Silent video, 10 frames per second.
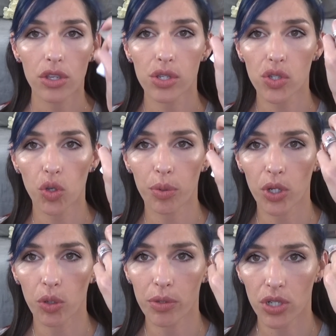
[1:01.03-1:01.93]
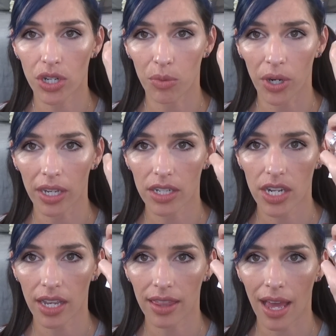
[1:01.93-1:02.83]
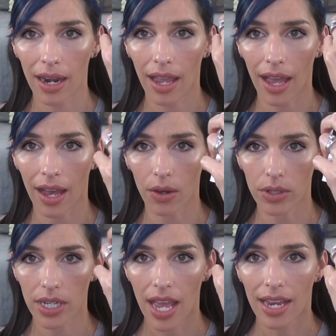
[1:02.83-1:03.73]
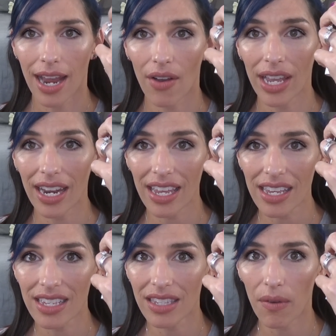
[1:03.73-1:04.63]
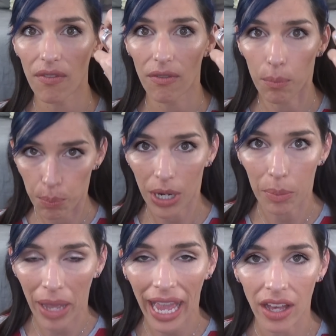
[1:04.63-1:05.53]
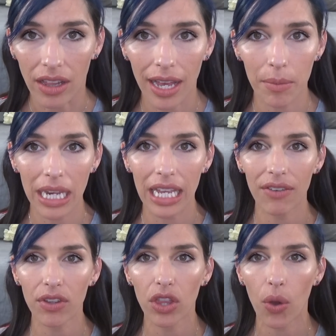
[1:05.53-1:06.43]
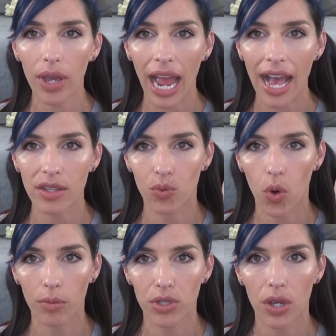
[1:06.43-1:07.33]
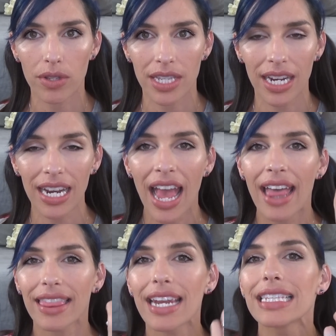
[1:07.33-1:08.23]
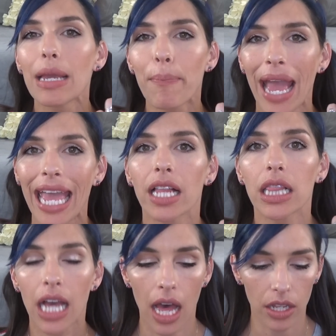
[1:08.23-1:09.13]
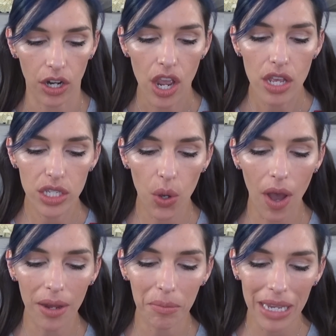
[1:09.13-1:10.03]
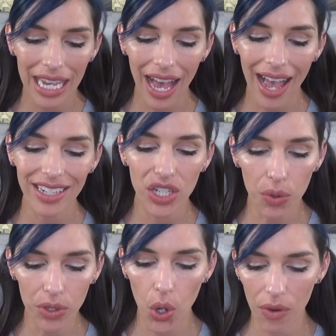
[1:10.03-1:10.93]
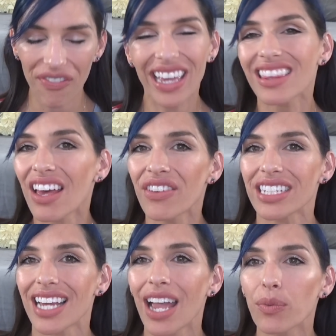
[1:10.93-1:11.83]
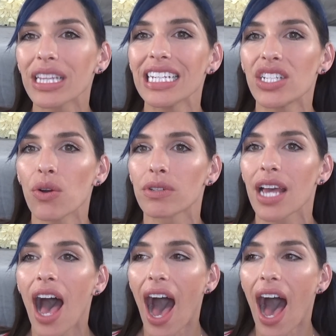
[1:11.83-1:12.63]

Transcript: super duper shimmery. Check that out. Now it is pretty pale. I mean, even though it has warm tones in it, that is a pale color. So on me, I don't know if I love it. I really don't.